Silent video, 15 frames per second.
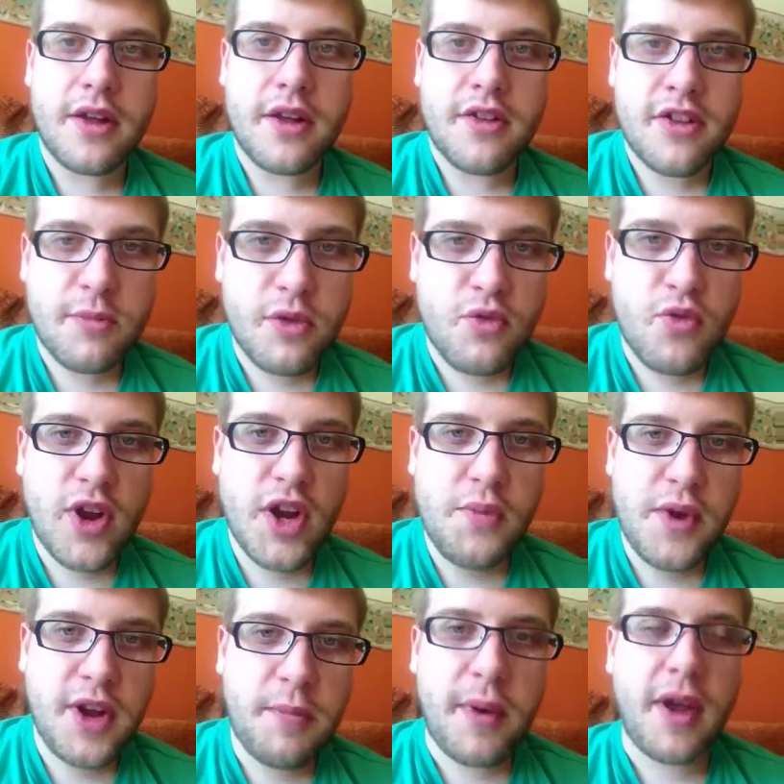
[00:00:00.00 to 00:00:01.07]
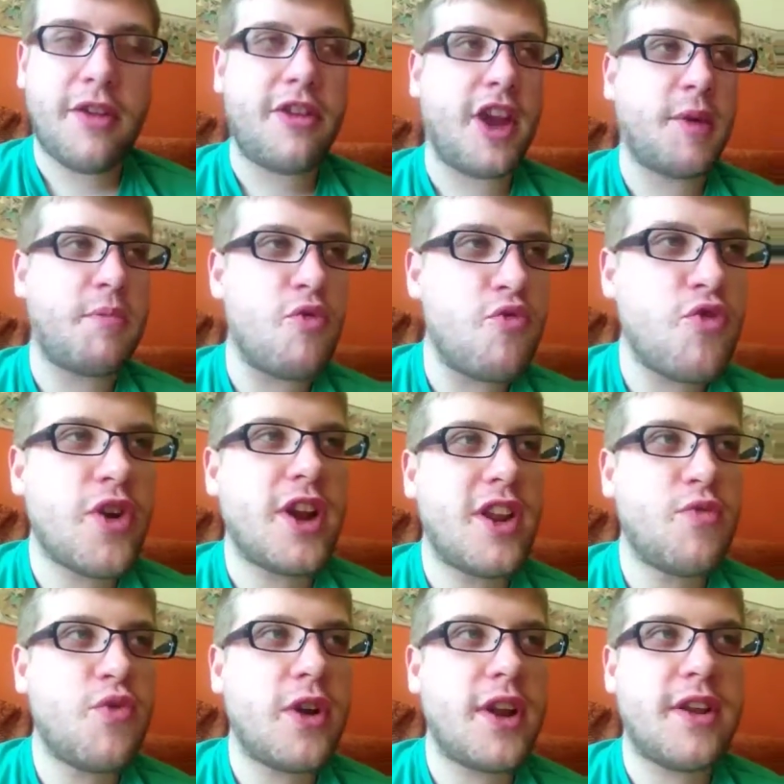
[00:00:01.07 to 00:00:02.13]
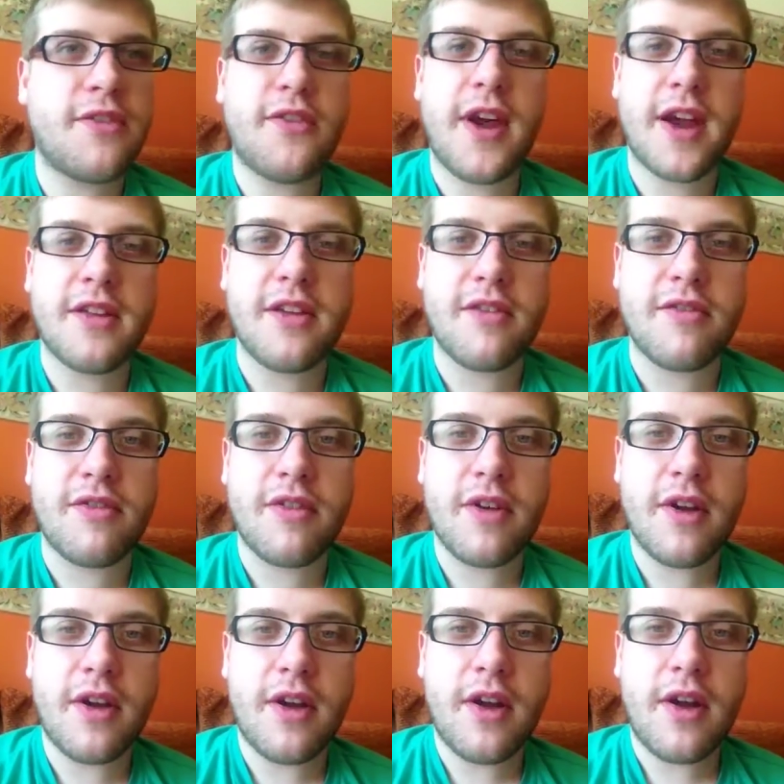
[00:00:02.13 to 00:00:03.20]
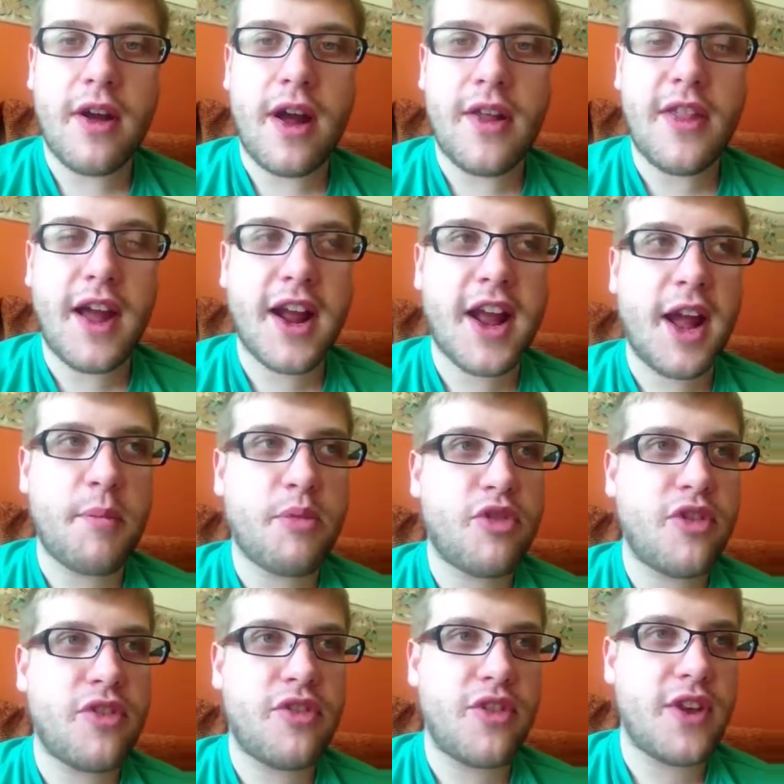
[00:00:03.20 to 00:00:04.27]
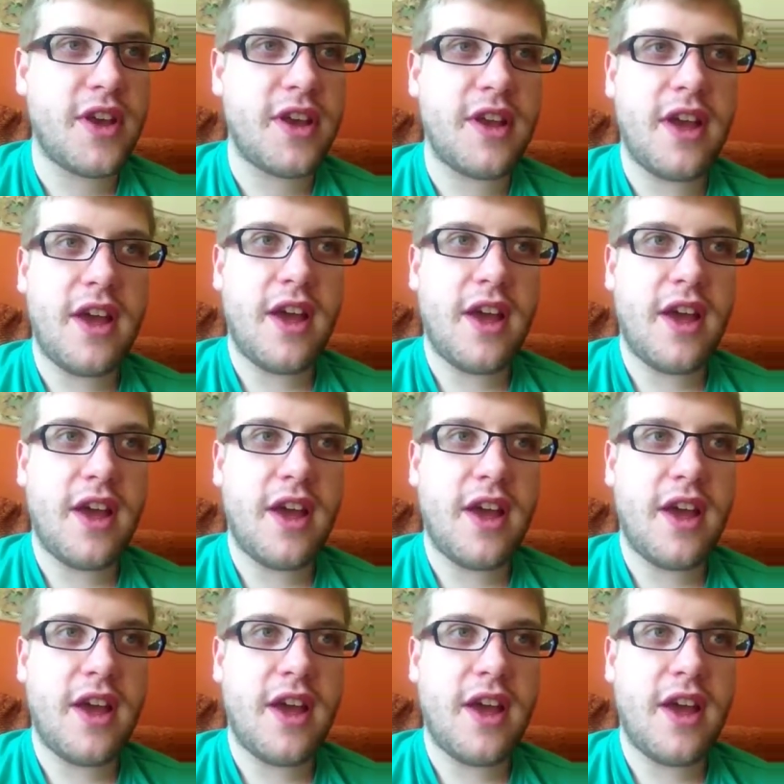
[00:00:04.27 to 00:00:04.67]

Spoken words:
Something really basic, but really effective, and that captures the